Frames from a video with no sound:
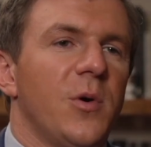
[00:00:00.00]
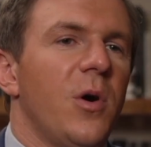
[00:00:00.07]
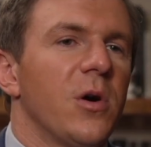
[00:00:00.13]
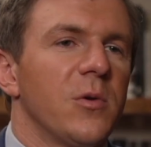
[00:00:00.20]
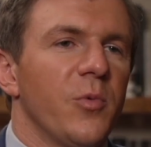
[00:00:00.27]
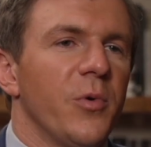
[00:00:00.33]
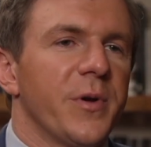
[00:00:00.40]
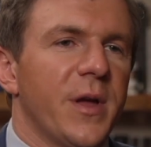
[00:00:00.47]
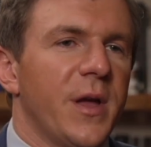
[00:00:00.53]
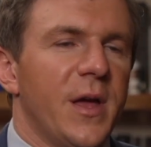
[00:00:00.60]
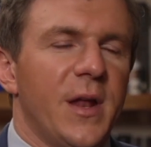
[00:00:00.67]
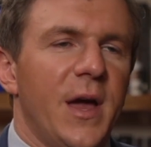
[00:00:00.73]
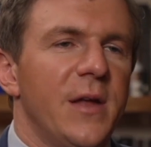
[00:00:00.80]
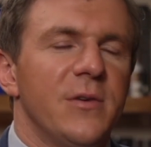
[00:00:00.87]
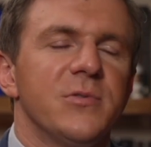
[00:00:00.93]
hardworking,
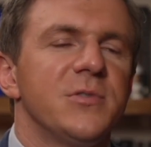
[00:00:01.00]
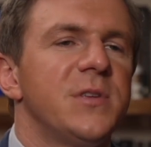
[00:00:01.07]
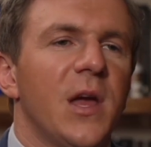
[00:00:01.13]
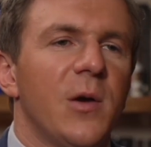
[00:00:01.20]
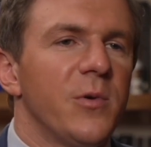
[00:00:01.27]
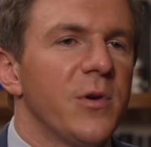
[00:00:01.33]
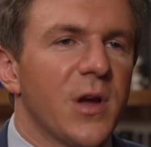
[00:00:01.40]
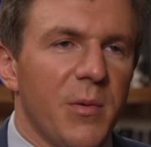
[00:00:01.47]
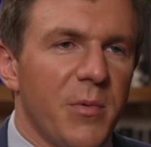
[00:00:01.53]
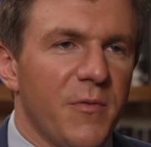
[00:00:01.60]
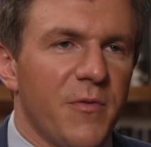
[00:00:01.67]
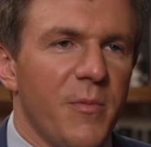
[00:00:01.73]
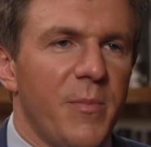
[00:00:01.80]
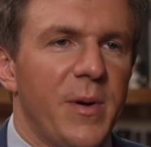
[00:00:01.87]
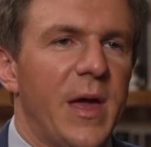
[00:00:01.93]
and I understand where you're coming
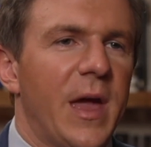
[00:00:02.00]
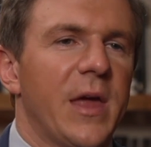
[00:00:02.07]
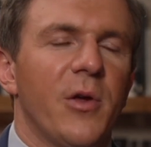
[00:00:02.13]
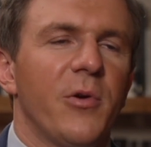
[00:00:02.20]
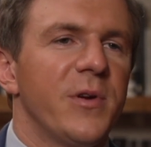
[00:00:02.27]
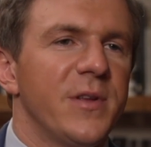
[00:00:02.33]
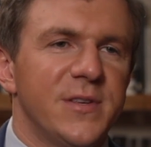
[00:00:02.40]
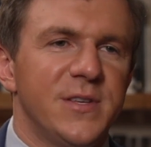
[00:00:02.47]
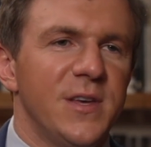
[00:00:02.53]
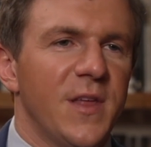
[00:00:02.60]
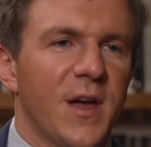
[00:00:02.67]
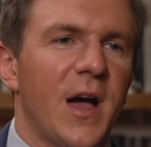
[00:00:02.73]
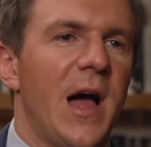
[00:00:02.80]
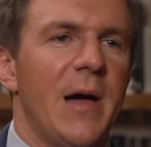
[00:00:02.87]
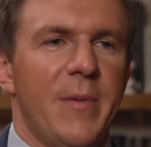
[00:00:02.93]
from, but I can already see the
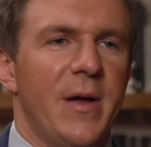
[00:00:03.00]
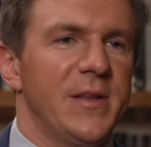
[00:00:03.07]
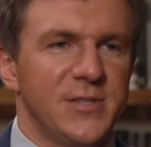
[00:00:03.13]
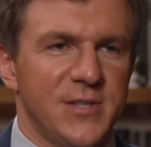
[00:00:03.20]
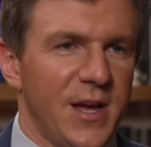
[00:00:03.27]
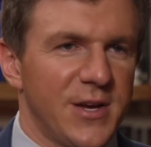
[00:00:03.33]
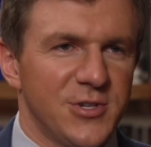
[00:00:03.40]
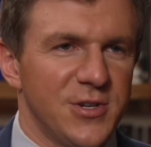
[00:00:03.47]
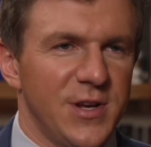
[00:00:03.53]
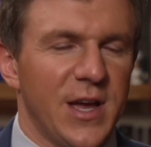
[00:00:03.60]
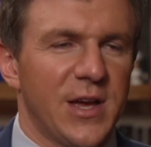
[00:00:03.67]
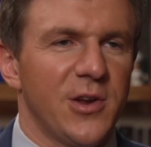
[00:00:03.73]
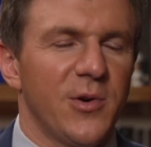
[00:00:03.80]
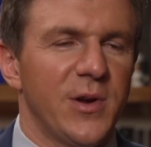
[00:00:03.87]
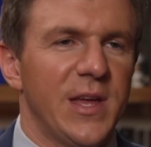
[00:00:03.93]
comment section. I
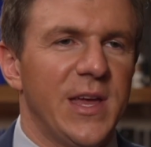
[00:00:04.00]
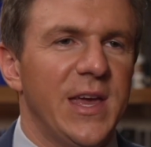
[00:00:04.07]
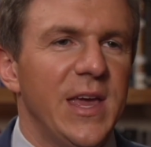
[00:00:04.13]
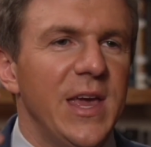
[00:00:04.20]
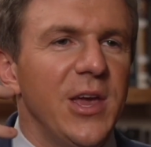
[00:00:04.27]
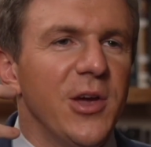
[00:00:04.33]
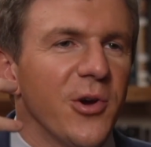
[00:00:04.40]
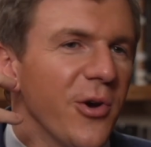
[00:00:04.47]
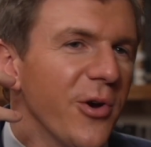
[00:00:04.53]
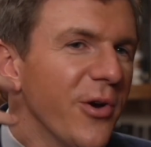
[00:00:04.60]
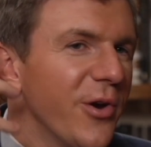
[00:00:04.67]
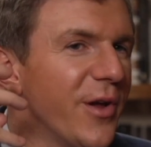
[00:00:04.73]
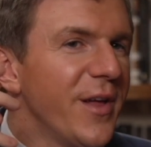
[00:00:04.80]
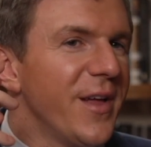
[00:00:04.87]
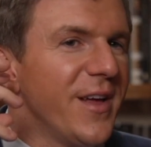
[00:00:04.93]
could already
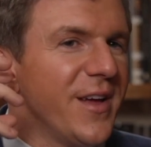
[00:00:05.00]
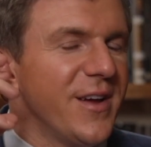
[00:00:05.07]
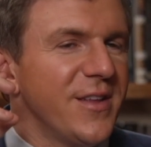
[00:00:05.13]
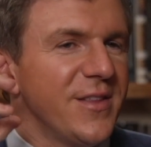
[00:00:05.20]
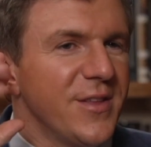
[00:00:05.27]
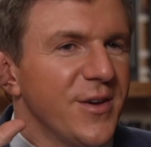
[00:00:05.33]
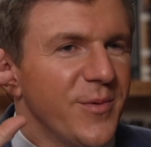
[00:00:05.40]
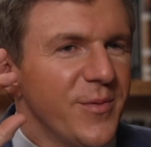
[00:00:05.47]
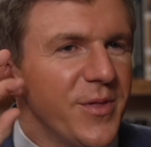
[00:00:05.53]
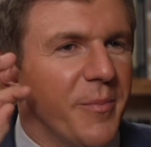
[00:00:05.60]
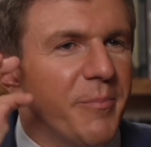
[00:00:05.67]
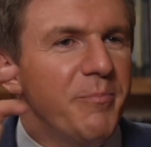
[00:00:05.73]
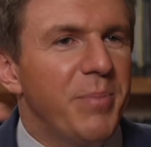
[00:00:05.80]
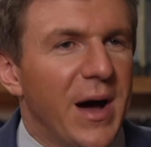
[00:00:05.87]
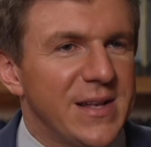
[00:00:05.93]
hear the the
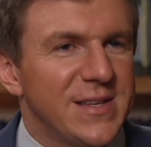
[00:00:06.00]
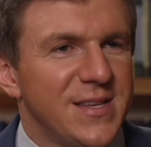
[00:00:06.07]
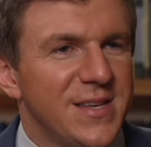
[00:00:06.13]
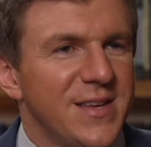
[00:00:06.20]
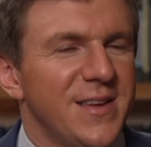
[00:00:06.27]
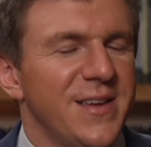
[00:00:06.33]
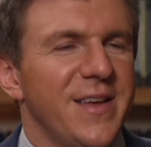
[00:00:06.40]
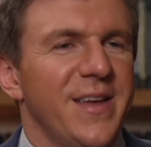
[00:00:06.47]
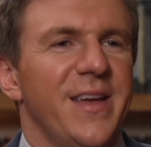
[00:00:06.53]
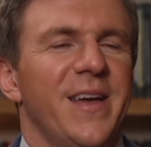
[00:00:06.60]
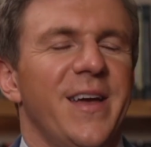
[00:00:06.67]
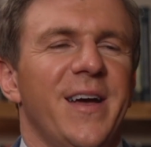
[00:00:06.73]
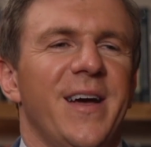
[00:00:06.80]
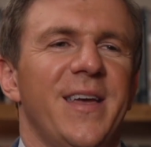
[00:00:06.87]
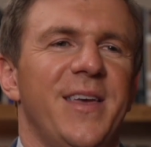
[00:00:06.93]
but.
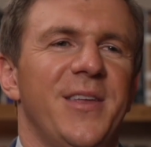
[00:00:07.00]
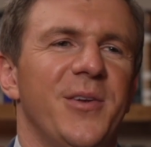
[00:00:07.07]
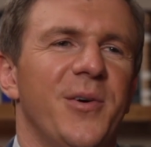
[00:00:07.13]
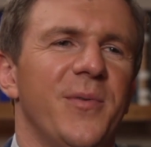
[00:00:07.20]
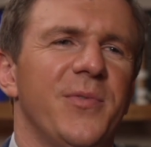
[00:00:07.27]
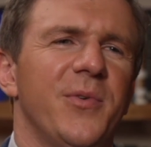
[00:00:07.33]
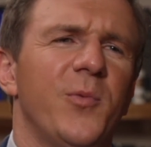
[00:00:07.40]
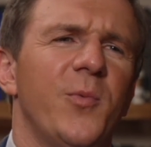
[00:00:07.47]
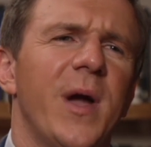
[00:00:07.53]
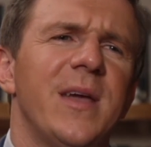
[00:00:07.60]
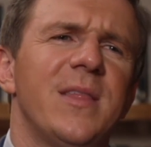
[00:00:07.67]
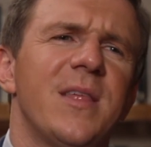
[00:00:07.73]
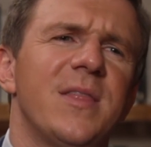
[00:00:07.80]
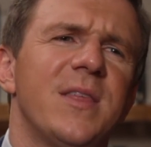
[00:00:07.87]
You know, the way that